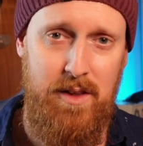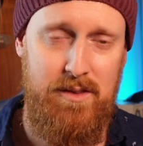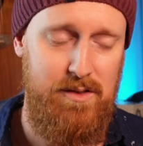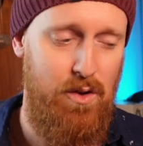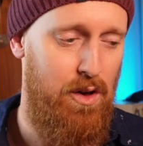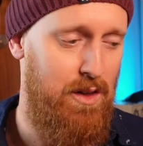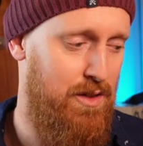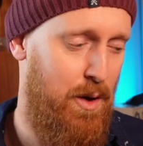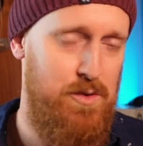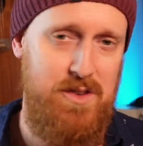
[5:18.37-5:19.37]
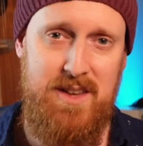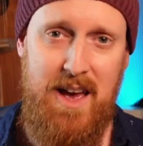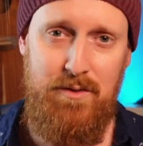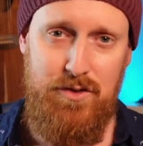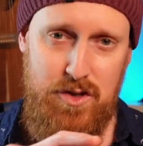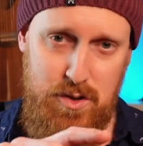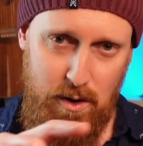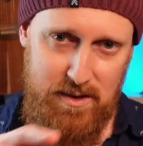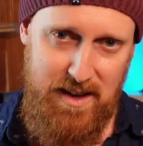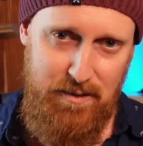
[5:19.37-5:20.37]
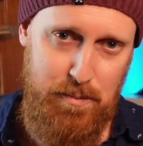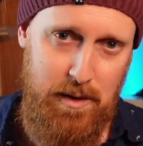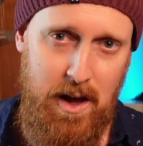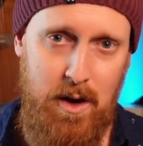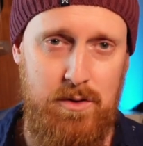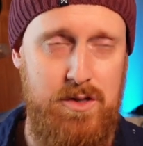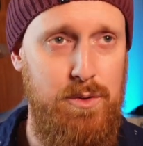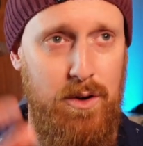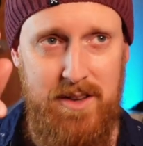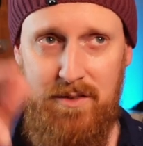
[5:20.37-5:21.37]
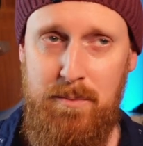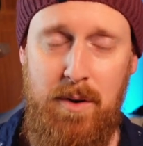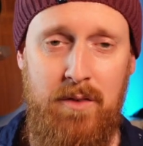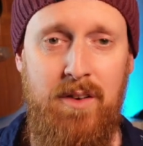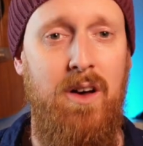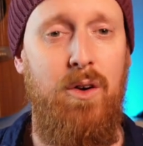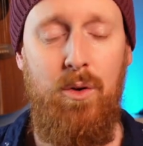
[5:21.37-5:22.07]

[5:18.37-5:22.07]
It's got the option to have two octaves below, two octaves above.